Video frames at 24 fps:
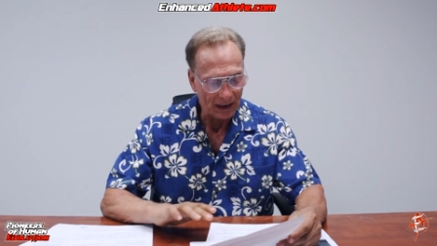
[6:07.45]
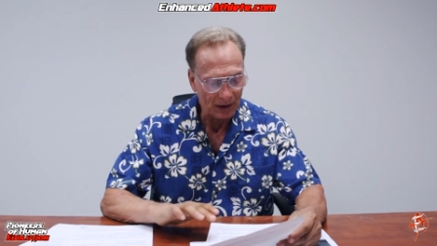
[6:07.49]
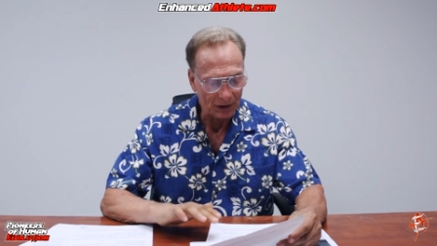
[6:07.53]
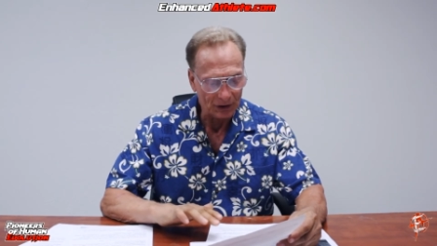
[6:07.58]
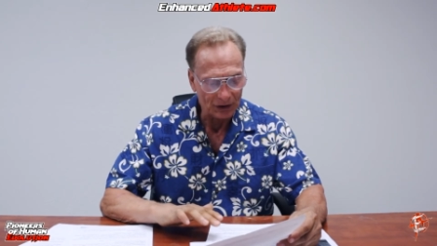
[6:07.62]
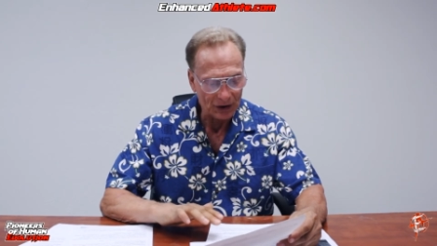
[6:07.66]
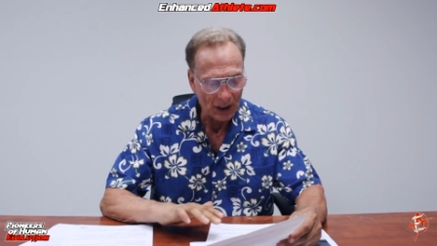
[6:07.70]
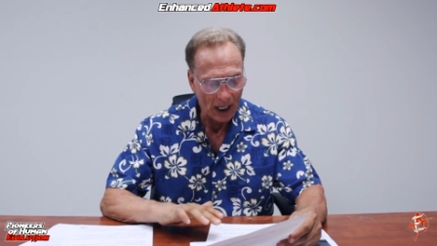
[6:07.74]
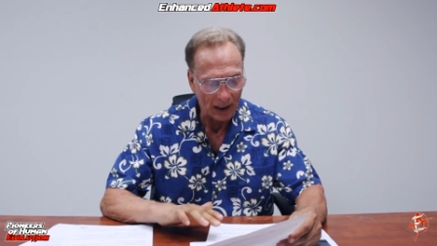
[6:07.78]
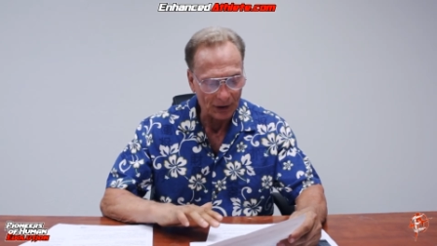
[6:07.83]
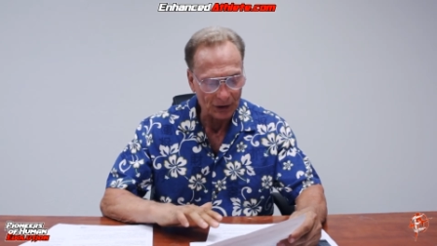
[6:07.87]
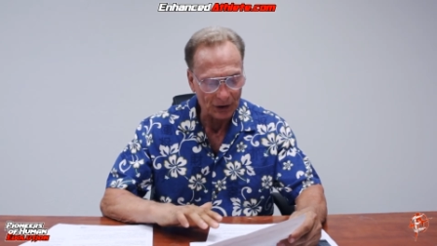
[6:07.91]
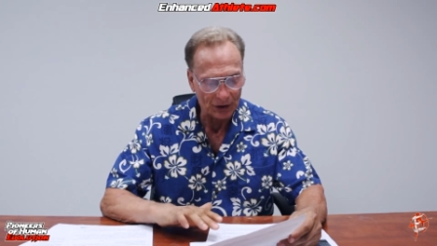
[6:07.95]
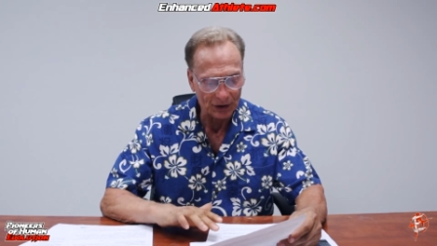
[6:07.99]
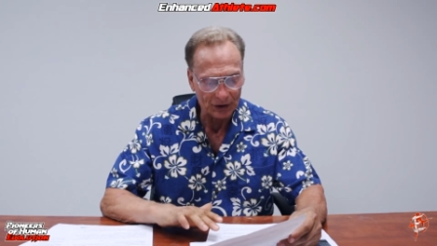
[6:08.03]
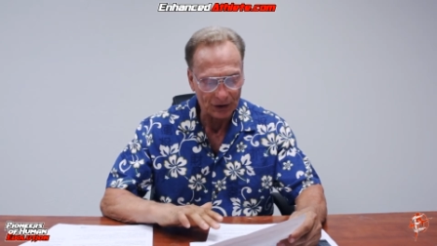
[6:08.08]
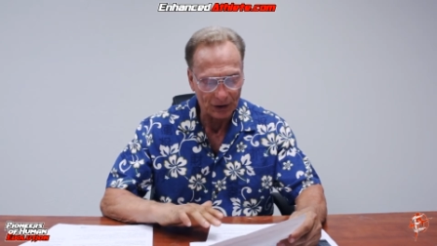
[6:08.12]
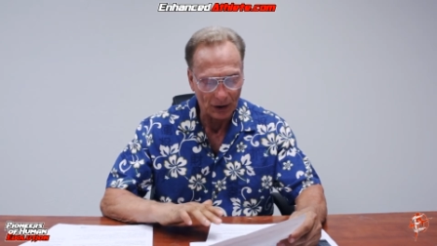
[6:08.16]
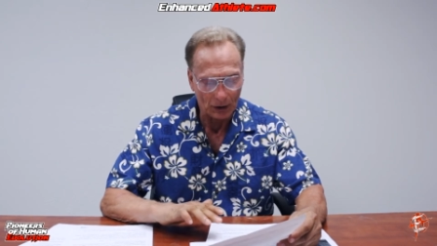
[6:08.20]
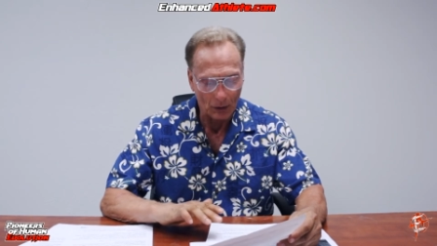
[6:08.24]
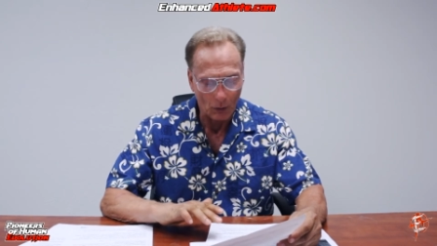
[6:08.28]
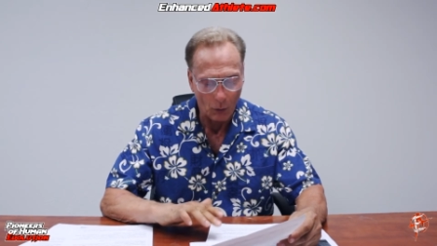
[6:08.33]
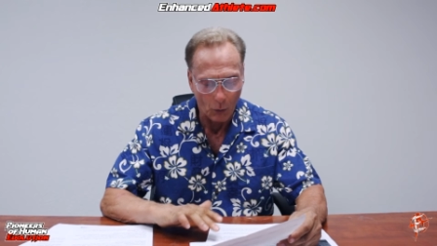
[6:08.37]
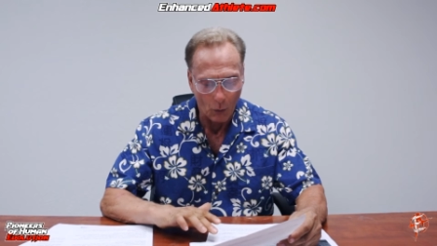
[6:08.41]
it's not just
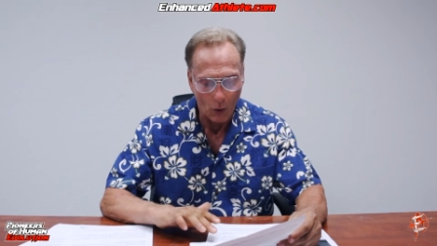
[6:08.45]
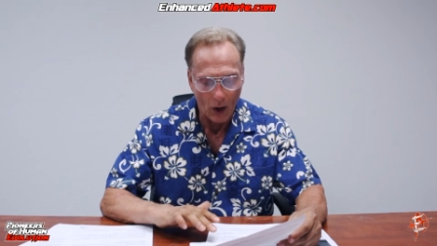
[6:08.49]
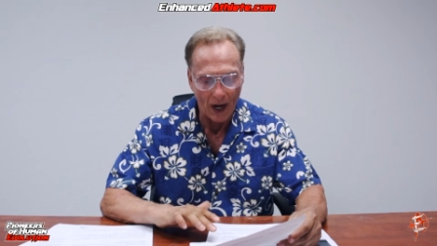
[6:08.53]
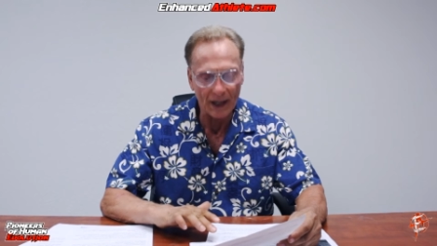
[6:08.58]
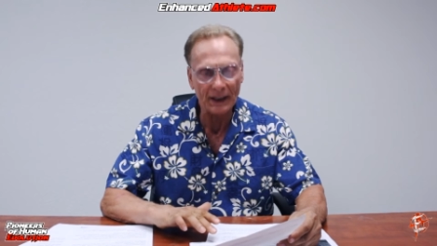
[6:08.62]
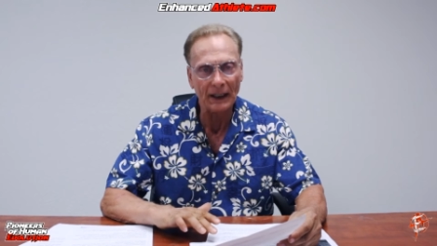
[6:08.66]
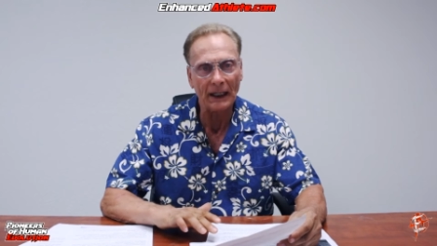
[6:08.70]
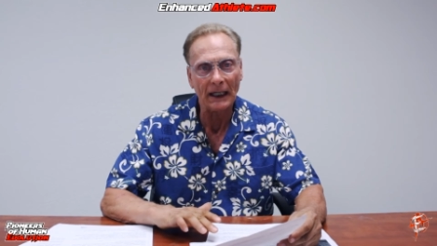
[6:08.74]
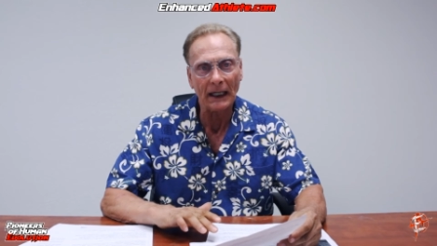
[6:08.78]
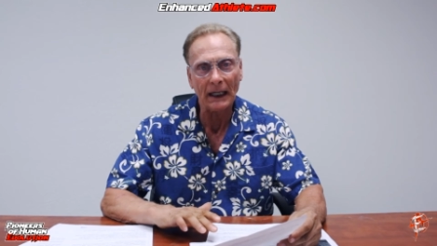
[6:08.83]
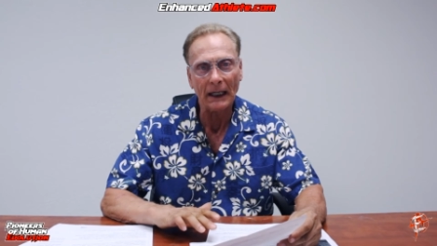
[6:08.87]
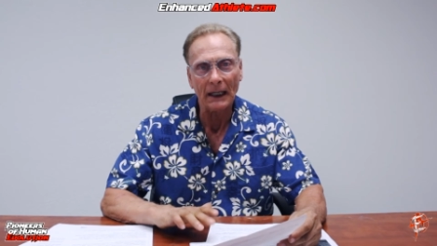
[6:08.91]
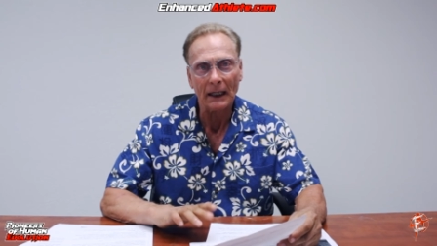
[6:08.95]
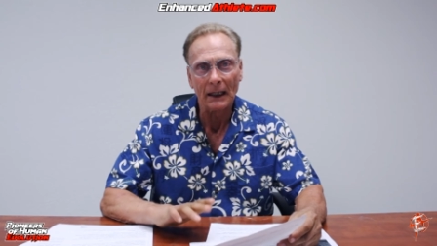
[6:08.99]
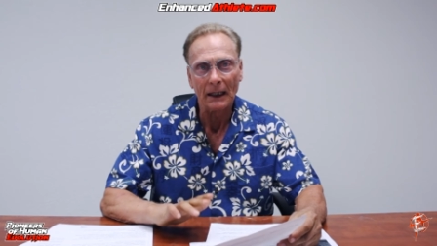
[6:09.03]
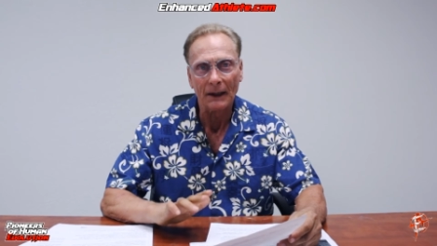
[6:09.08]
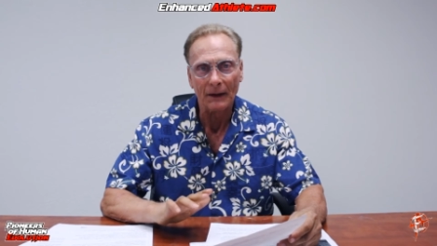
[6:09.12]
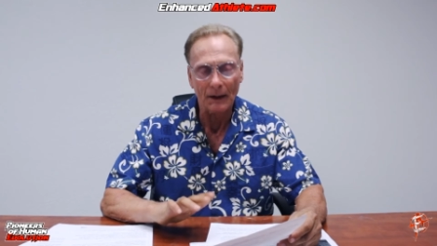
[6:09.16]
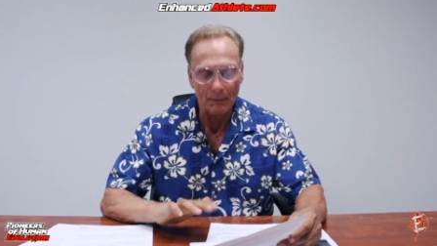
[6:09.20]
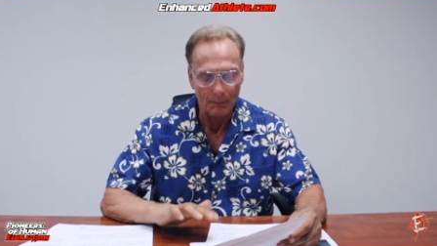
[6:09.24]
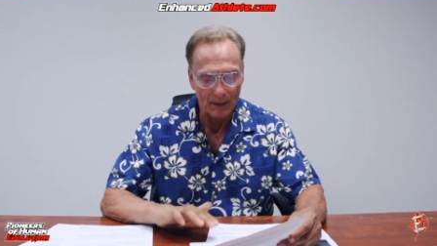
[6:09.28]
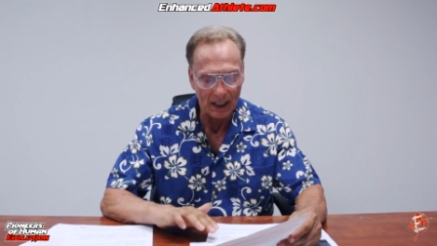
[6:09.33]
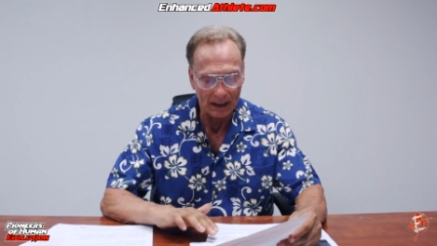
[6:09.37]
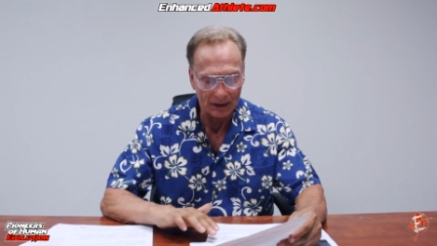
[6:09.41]
the quantity
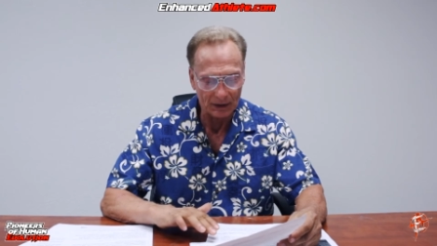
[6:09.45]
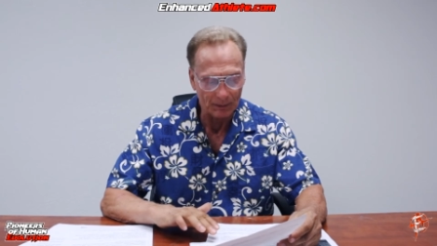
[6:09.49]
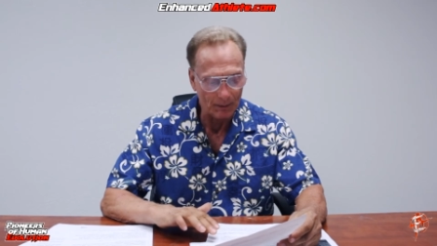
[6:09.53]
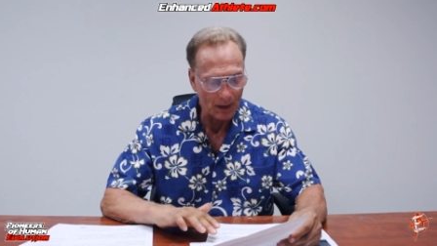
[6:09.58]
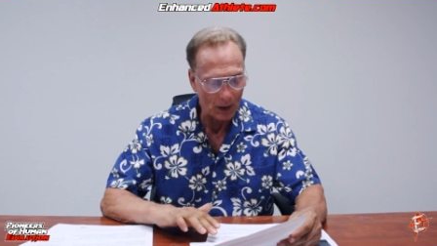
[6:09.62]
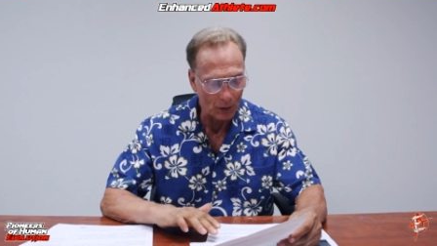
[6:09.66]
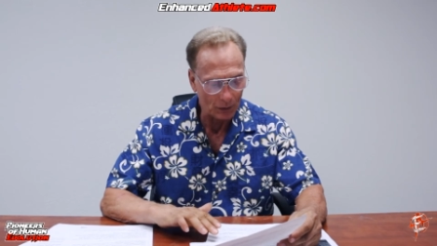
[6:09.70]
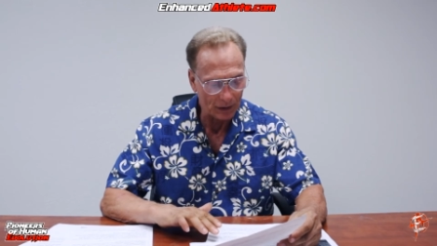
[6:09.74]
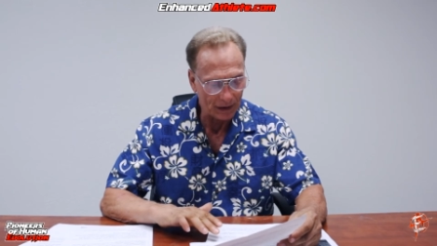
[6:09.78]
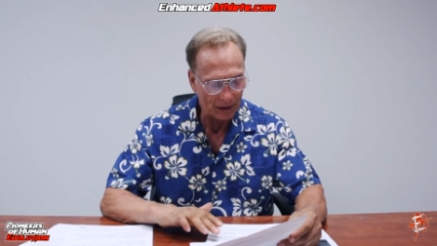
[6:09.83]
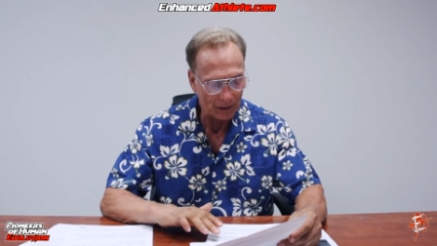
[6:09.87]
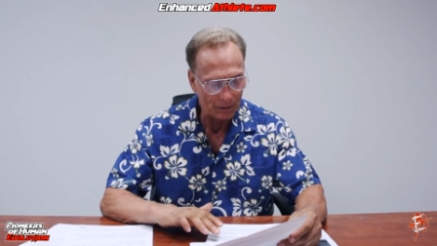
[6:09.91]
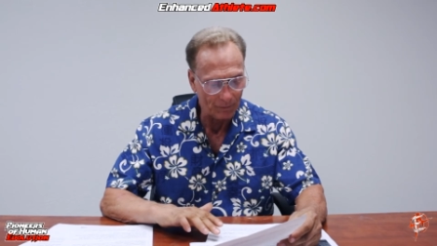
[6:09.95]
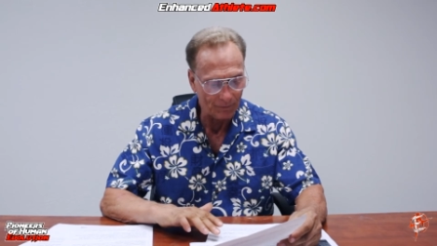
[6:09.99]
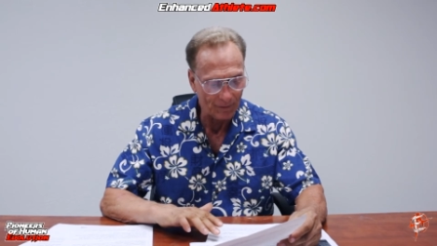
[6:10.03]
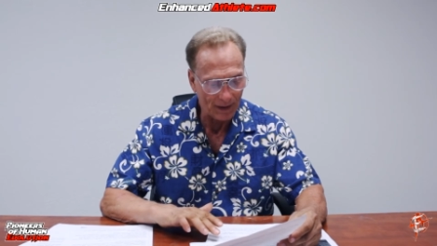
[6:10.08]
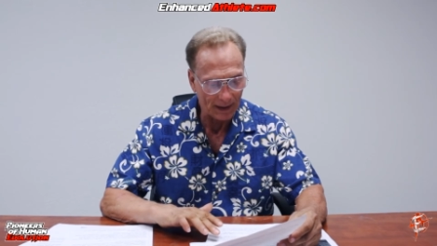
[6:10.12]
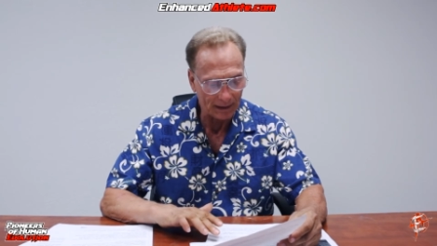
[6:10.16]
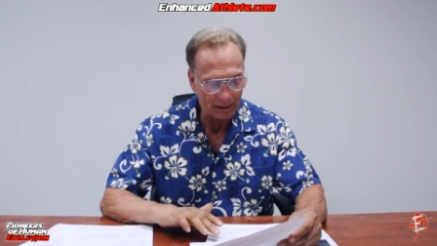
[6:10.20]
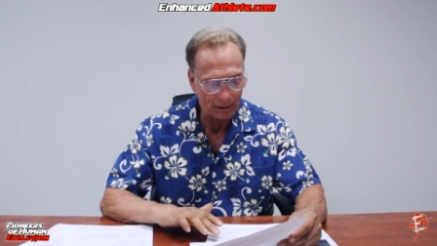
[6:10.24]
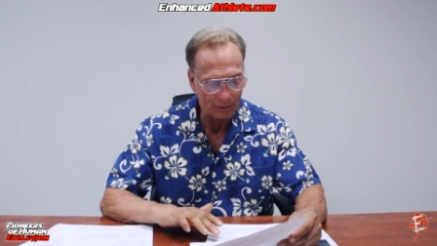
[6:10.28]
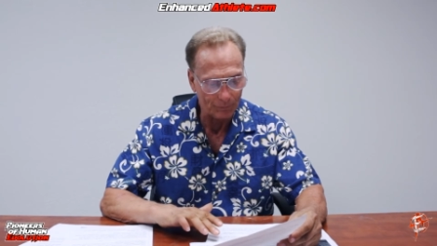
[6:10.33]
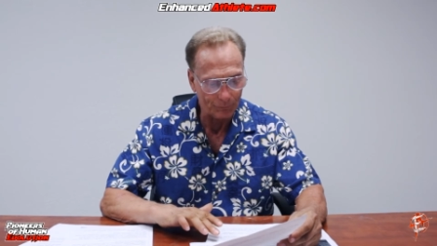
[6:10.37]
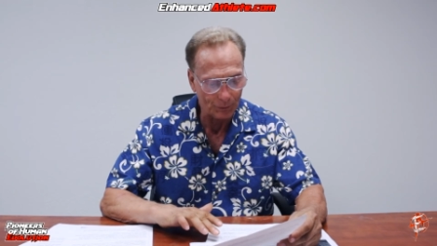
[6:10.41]
that makes milk an
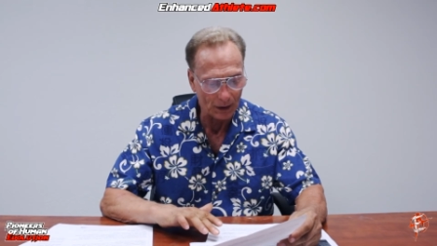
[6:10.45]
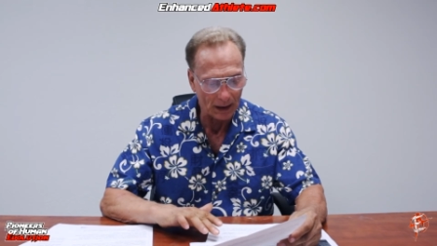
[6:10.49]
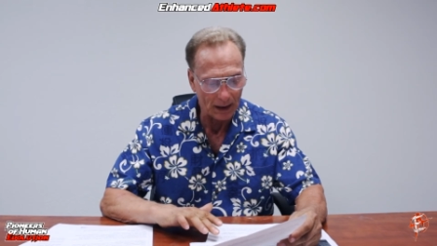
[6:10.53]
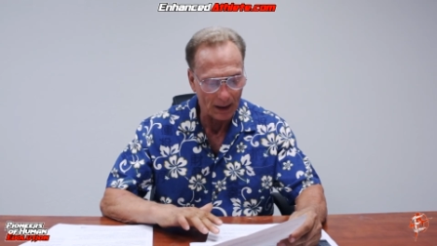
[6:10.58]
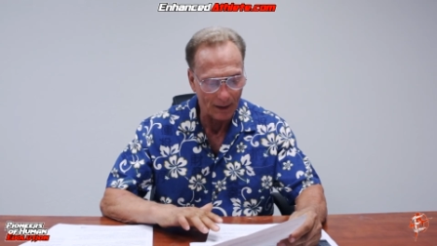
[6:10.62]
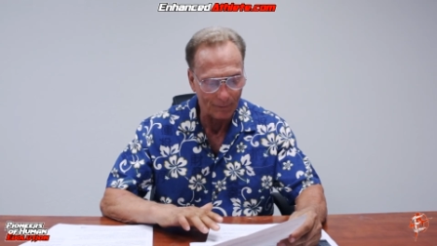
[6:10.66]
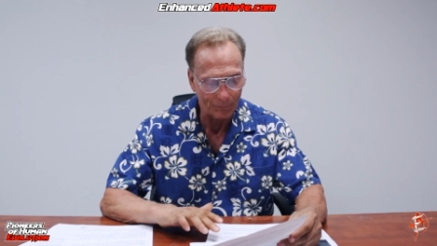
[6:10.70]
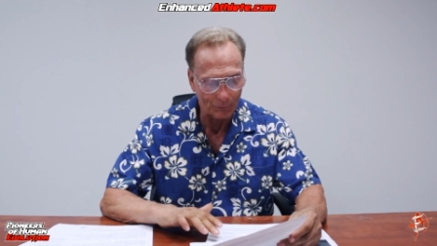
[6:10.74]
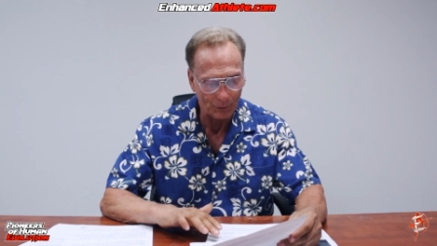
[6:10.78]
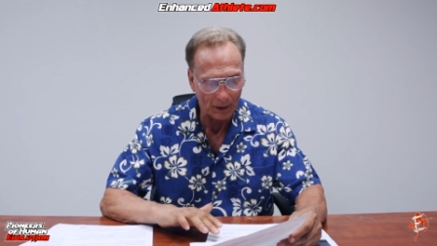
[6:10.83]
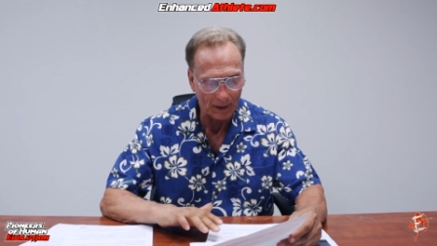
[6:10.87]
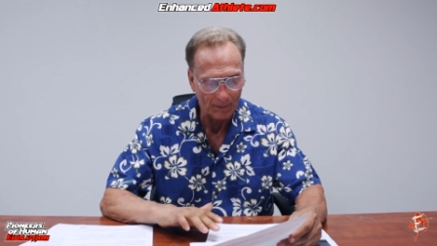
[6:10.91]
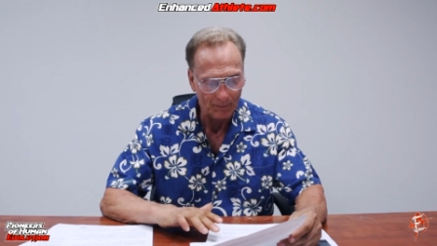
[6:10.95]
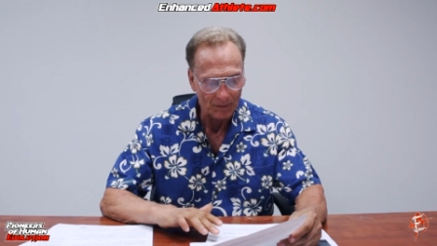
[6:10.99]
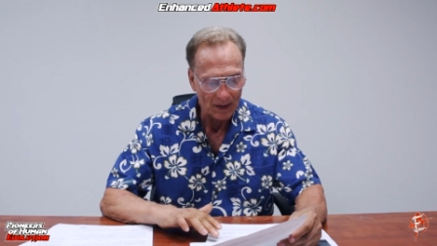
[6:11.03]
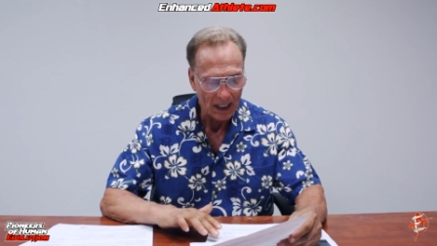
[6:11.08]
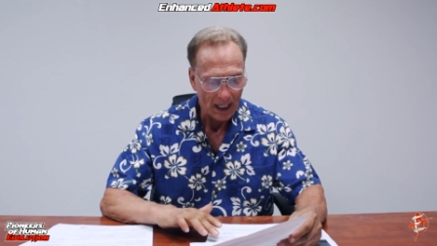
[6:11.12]
effective recovery.